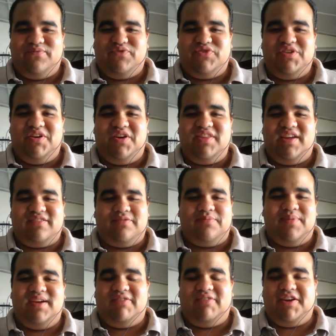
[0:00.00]
So that's
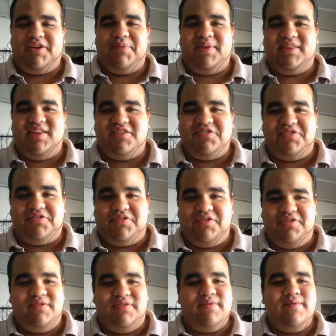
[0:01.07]
my recommendation to
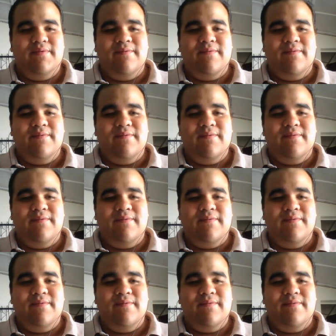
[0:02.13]
you.